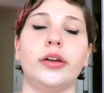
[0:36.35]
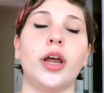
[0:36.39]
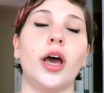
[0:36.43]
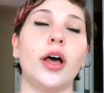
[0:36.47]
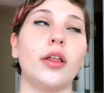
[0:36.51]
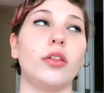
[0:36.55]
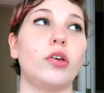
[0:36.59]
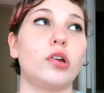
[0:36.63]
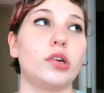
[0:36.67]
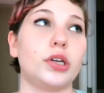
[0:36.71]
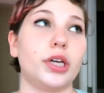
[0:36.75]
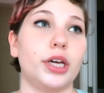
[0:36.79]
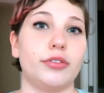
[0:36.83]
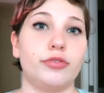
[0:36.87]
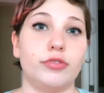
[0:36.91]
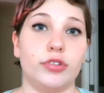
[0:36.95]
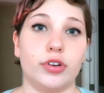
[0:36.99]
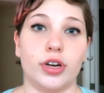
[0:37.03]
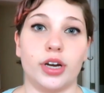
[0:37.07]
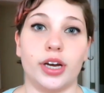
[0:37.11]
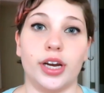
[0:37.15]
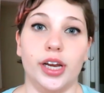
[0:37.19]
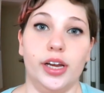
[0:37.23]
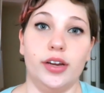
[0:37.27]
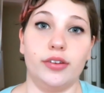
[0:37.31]
Not long
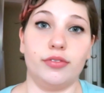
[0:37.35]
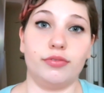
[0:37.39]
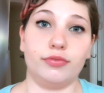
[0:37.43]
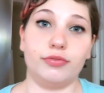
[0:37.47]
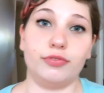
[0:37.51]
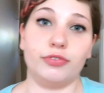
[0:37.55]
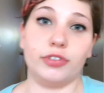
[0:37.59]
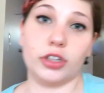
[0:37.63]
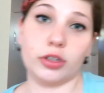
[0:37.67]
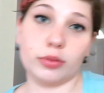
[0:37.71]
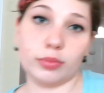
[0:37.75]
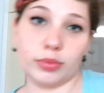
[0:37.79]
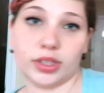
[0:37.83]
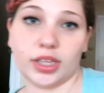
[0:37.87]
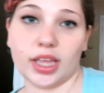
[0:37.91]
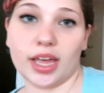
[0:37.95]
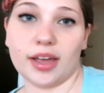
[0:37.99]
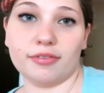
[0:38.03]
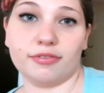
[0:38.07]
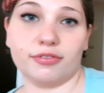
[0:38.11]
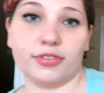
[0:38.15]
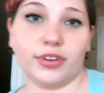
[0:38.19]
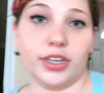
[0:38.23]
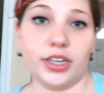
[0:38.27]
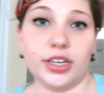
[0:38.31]
after I had filmed
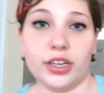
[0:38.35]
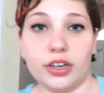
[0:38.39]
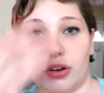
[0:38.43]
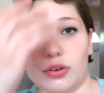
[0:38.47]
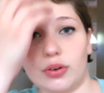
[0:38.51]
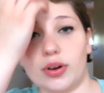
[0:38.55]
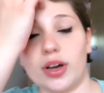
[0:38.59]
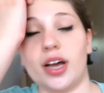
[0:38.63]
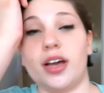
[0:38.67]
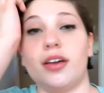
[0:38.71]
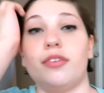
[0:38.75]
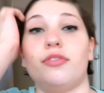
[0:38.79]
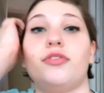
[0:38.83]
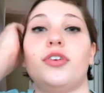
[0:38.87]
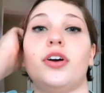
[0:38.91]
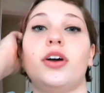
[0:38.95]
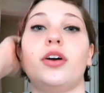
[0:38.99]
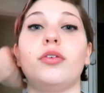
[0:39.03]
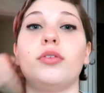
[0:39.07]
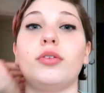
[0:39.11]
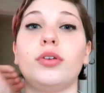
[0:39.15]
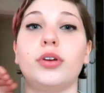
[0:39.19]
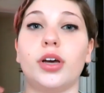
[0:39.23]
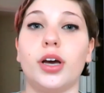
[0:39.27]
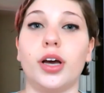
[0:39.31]
that video, I
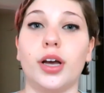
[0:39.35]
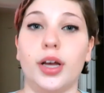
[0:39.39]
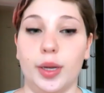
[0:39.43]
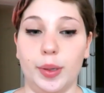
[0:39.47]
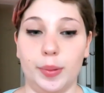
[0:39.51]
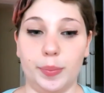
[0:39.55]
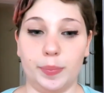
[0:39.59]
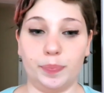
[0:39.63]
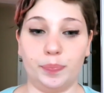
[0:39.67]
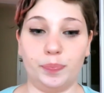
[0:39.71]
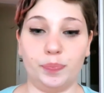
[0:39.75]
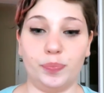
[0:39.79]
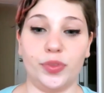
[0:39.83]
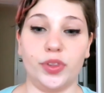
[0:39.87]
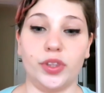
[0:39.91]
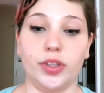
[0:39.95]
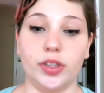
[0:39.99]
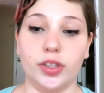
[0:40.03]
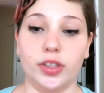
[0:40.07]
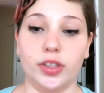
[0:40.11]
found um,